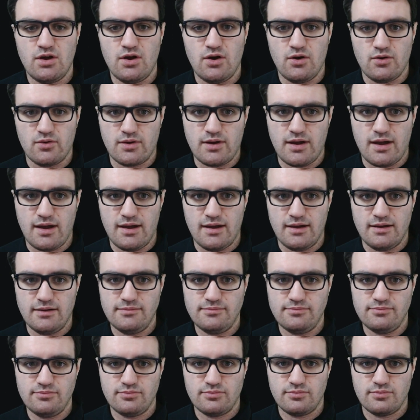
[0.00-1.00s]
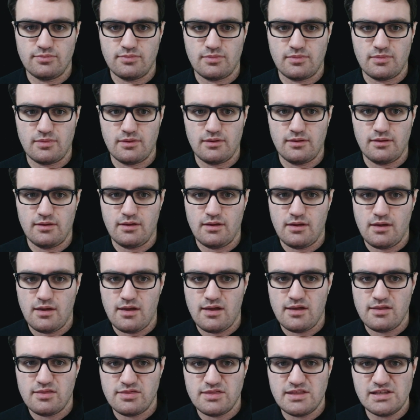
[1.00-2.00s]
Okay.
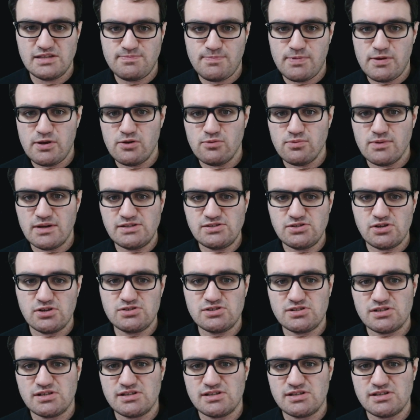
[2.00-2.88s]
This Pew Research